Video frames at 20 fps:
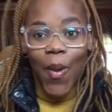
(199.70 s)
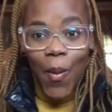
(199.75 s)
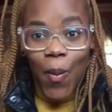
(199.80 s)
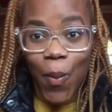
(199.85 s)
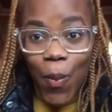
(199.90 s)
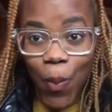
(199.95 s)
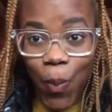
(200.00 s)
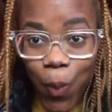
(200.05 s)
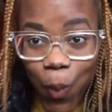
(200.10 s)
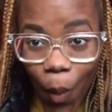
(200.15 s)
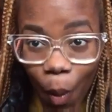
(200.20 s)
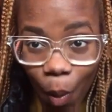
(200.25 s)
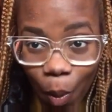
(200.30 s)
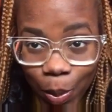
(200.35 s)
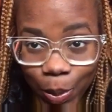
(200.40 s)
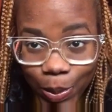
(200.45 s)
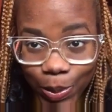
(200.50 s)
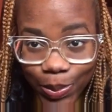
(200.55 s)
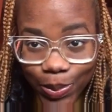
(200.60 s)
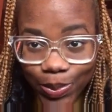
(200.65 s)

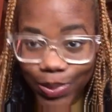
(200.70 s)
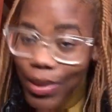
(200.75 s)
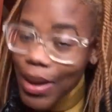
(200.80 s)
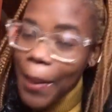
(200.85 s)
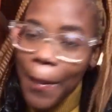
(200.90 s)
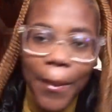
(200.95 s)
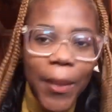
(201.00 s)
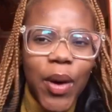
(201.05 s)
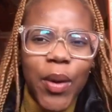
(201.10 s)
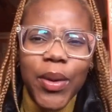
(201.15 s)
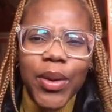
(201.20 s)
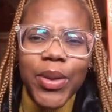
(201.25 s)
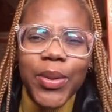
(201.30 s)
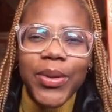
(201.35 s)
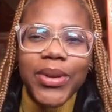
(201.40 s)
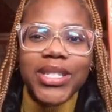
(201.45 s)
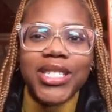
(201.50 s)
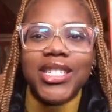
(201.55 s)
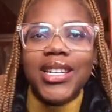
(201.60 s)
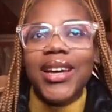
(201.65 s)
Woo! Going through
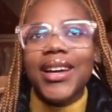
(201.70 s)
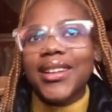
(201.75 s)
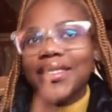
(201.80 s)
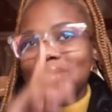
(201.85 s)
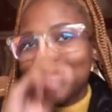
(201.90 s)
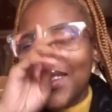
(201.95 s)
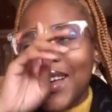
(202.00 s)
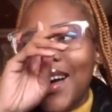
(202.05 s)
it, child.